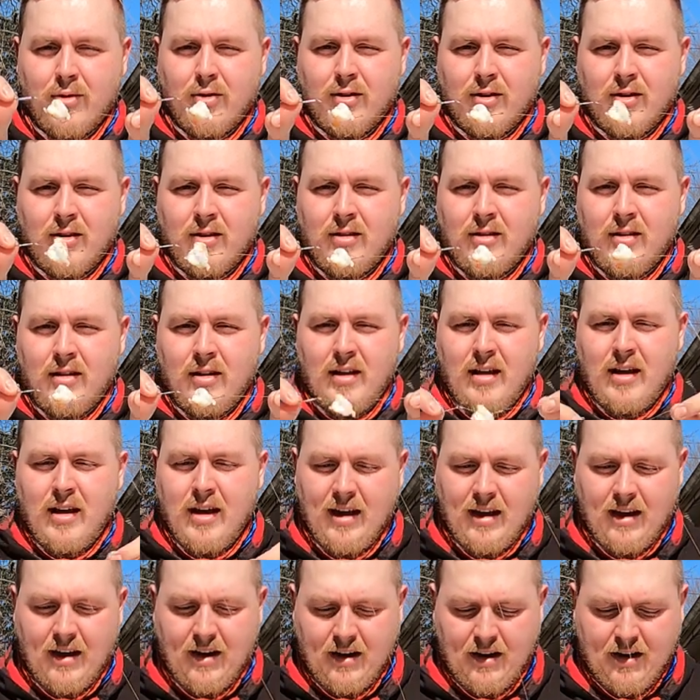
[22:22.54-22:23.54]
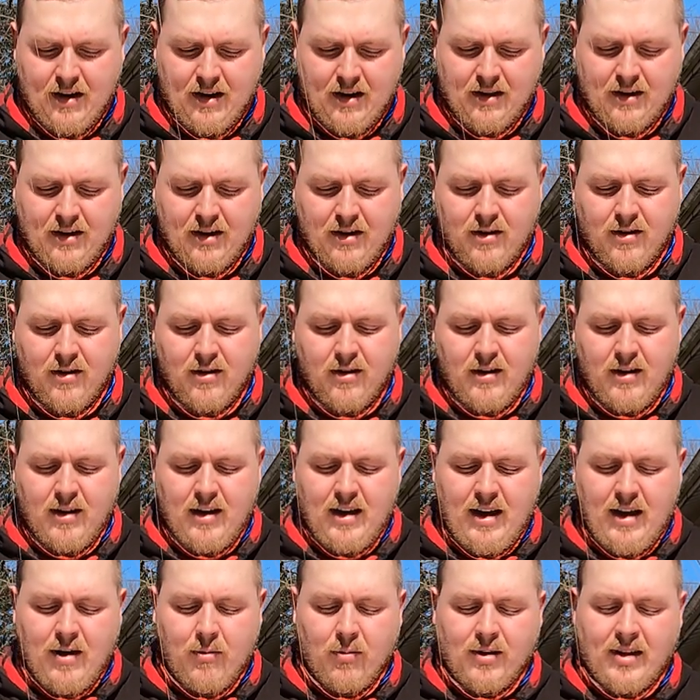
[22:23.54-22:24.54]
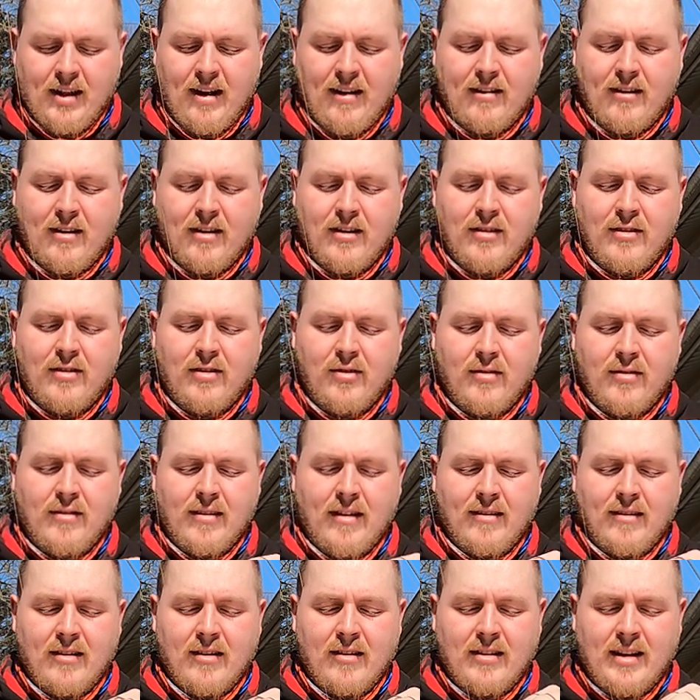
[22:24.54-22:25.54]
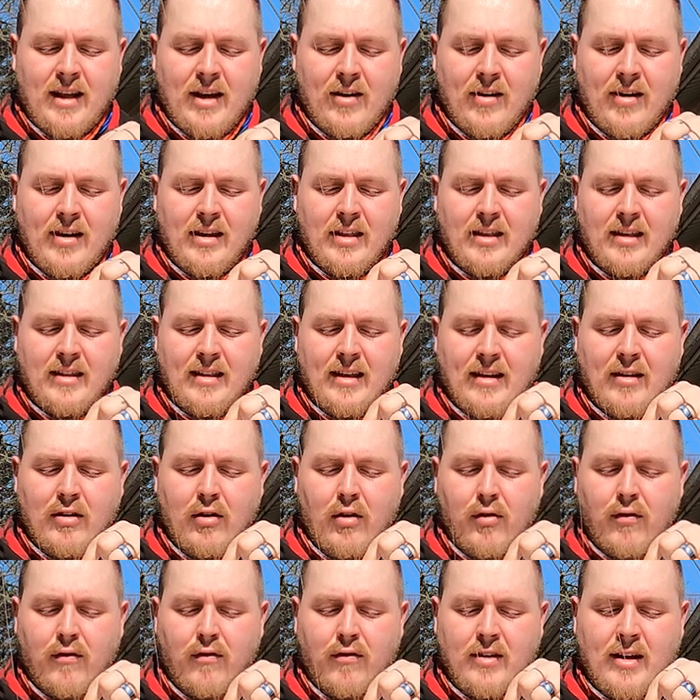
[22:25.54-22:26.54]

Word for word: hook and get it on there. And what that's gonna do is that's gonna allow anything that goes